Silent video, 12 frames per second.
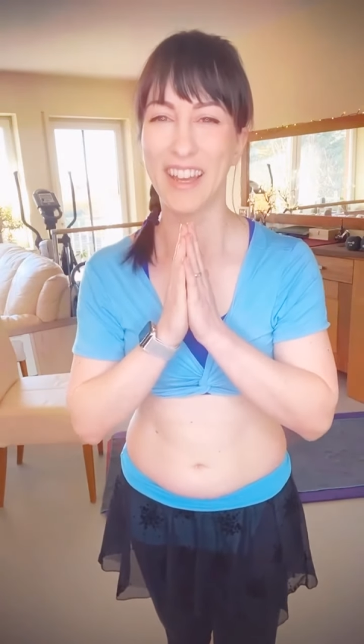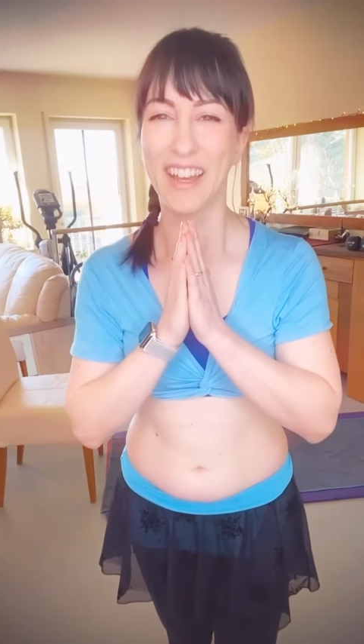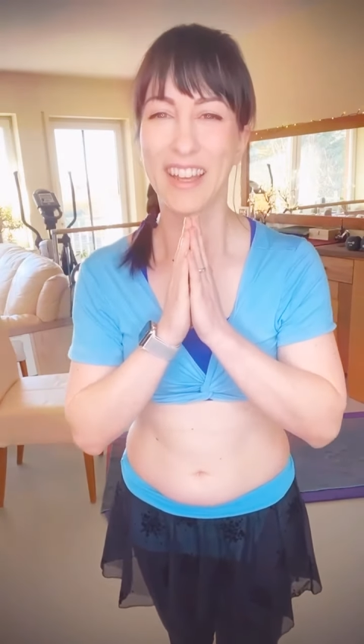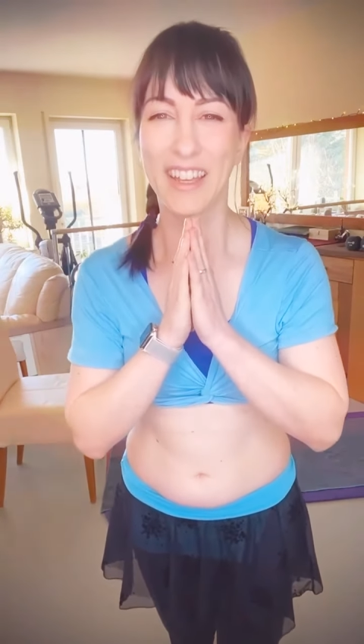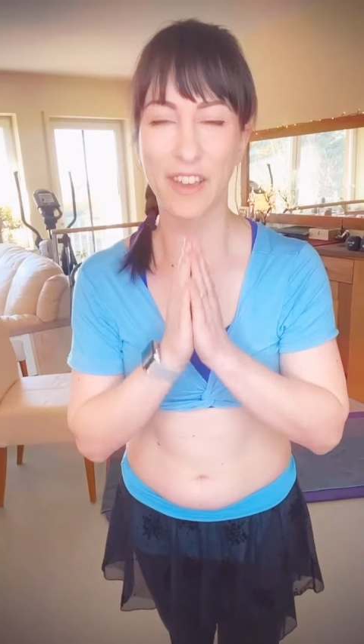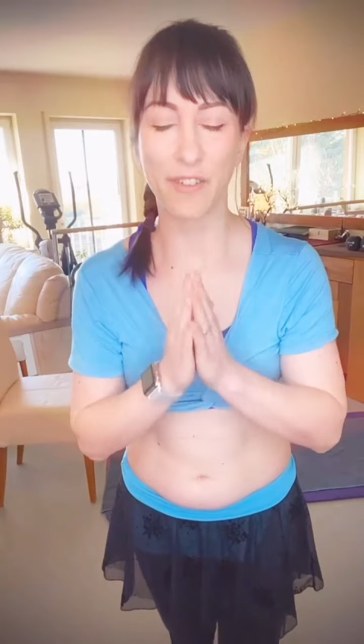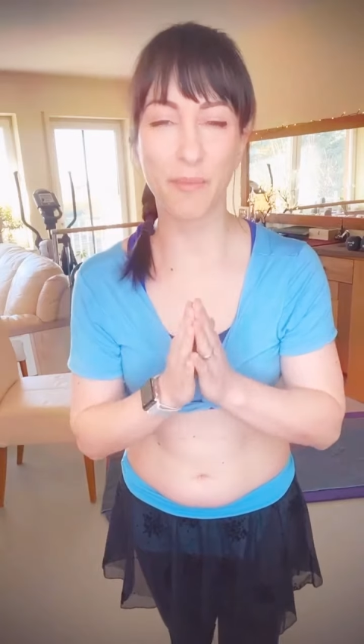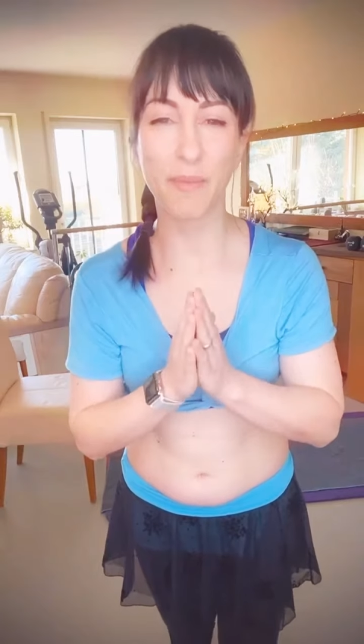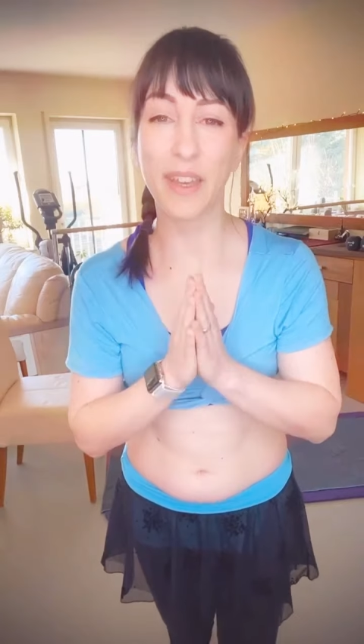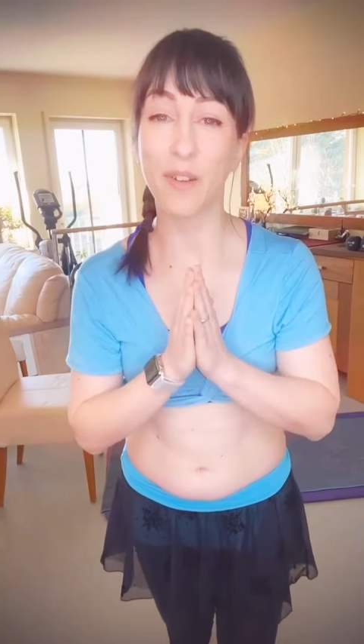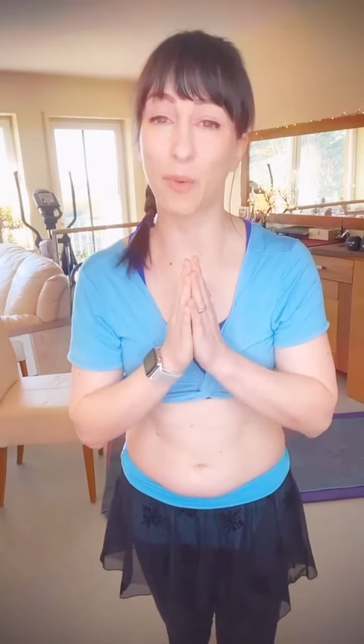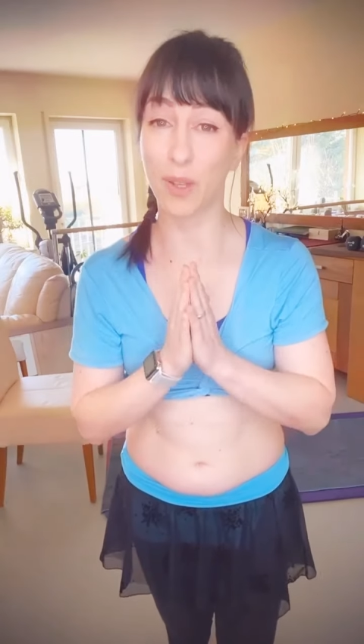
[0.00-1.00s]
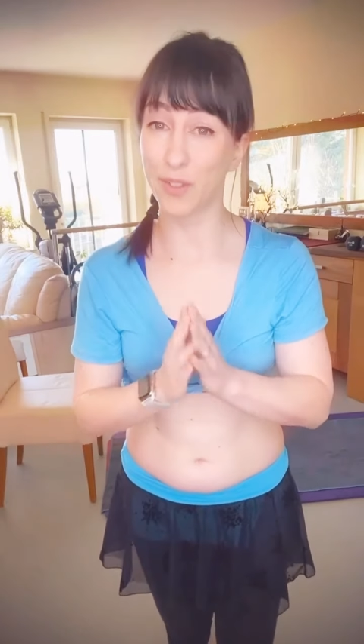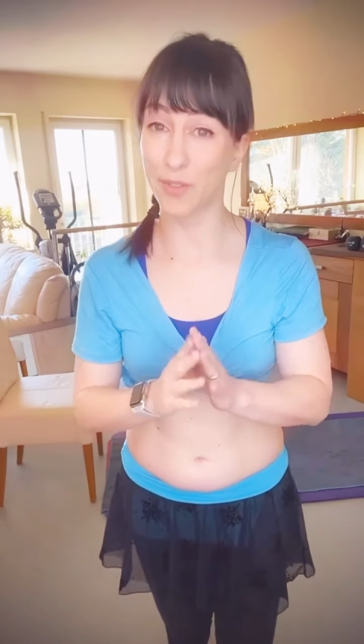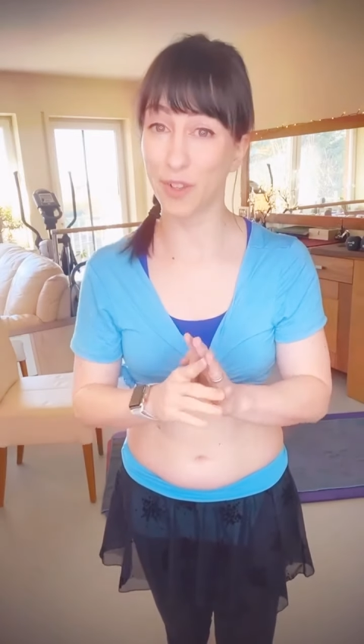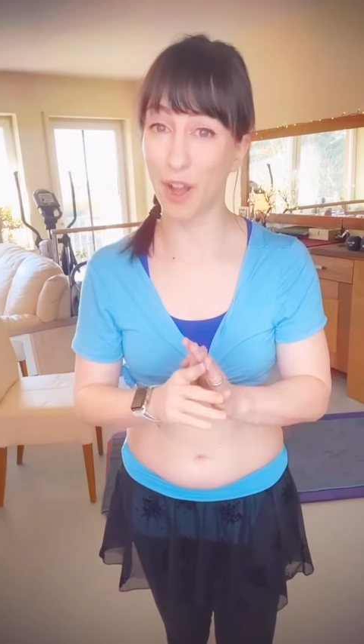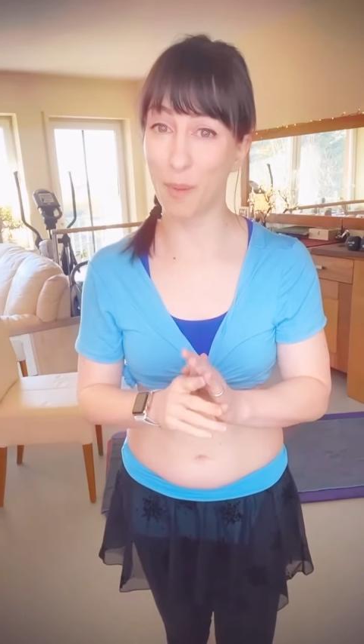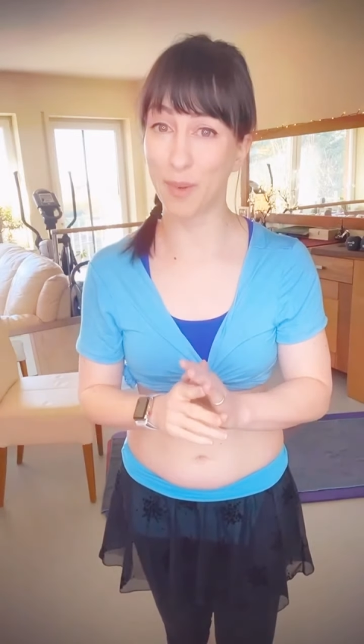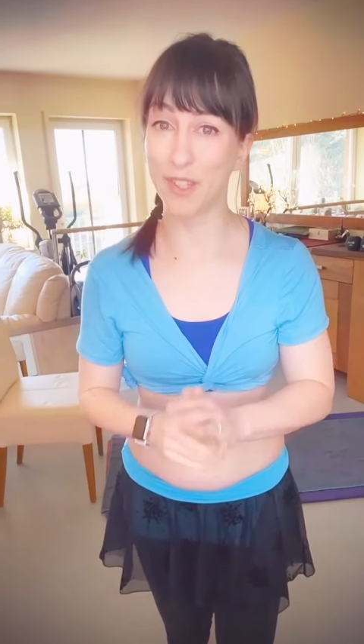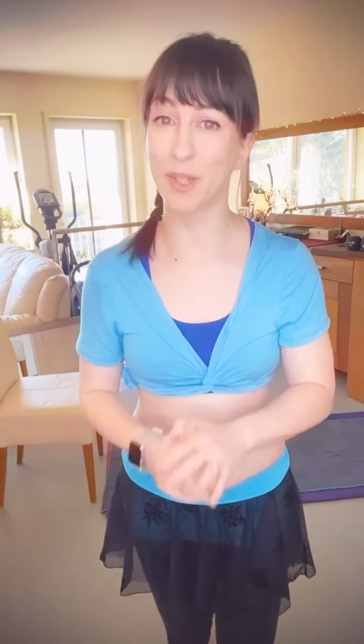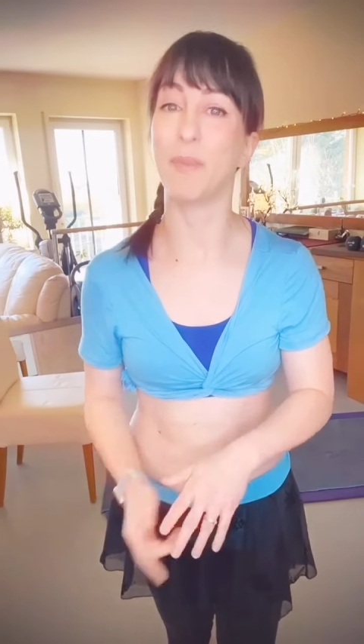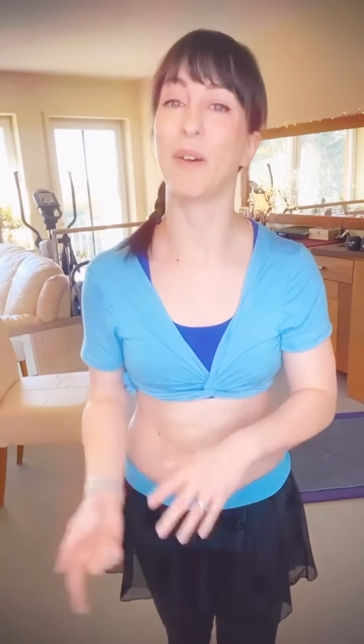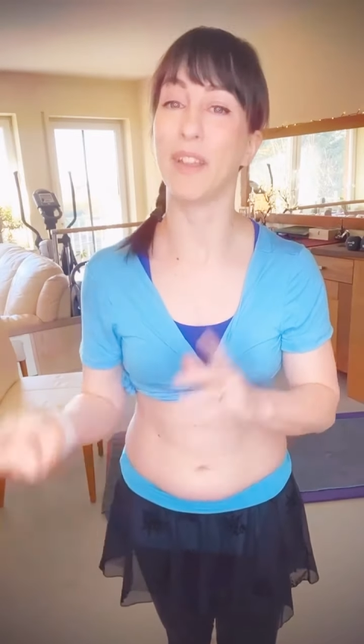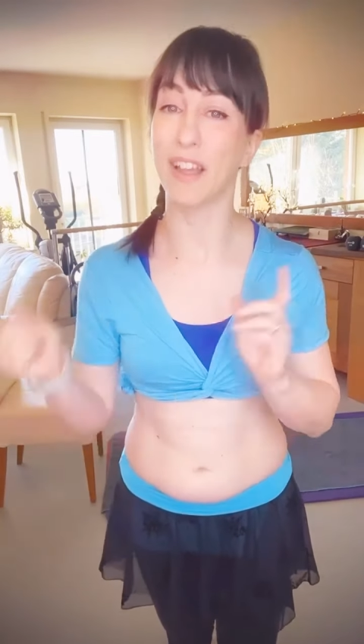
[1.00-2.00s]
given me wonderful comments about
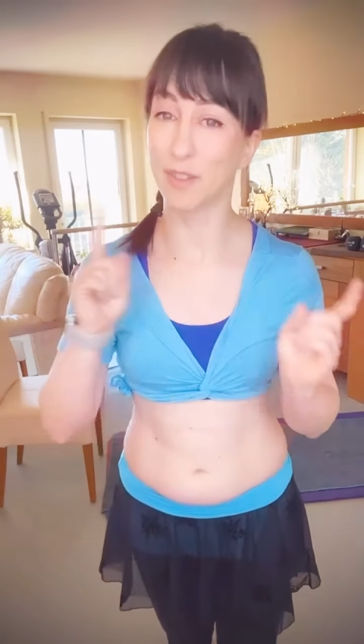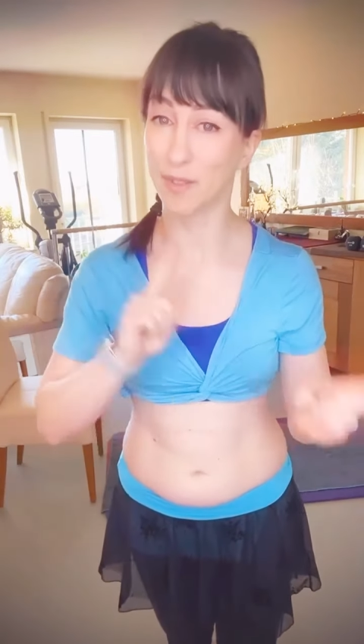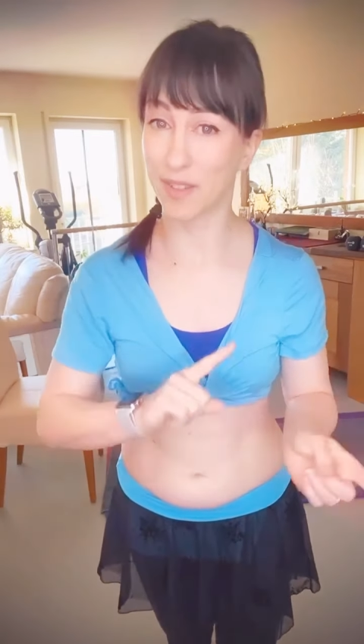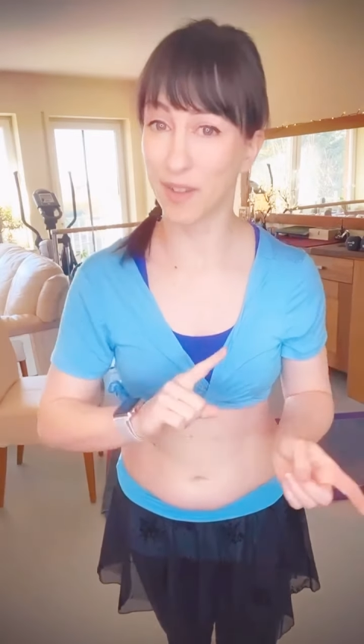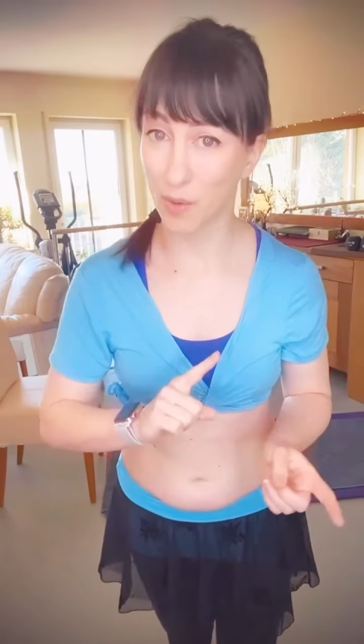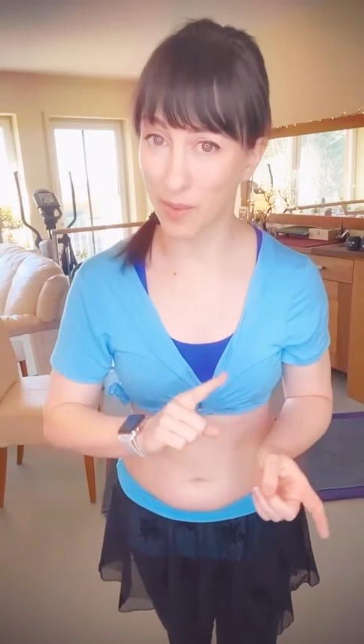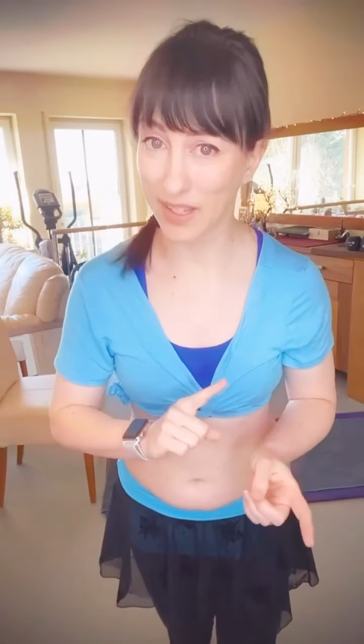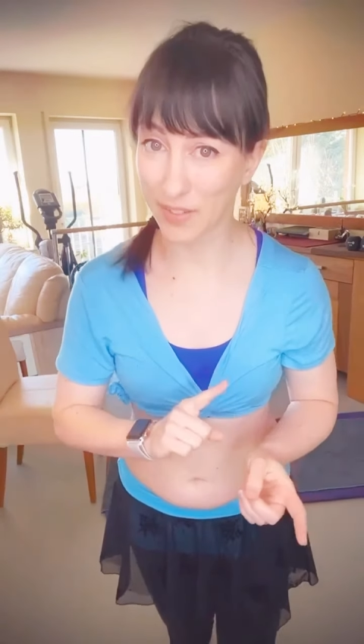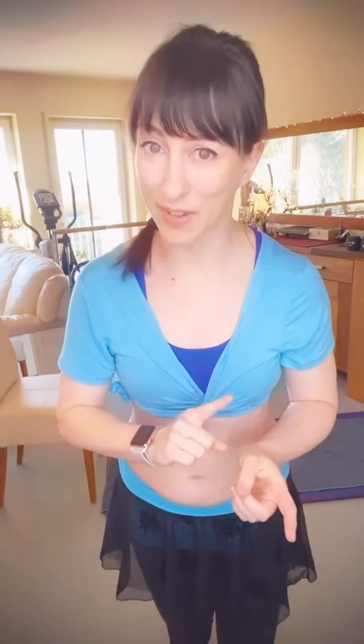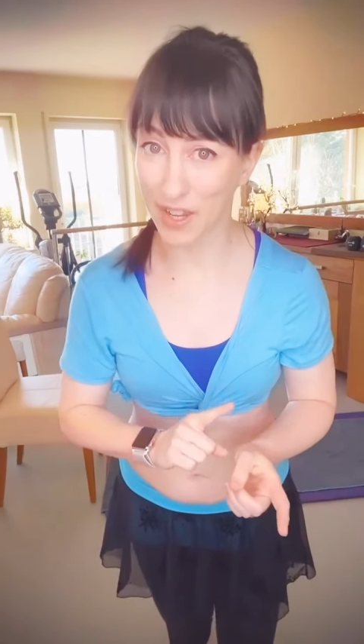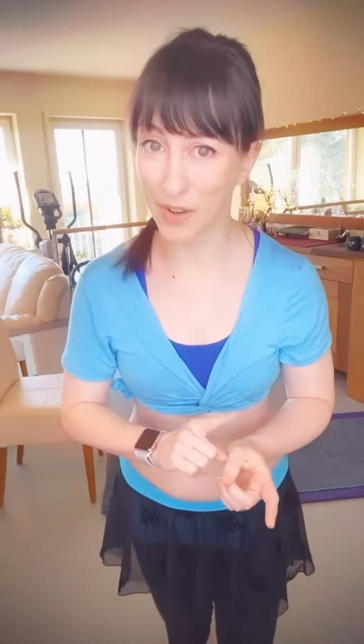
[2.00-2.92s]
last week's video,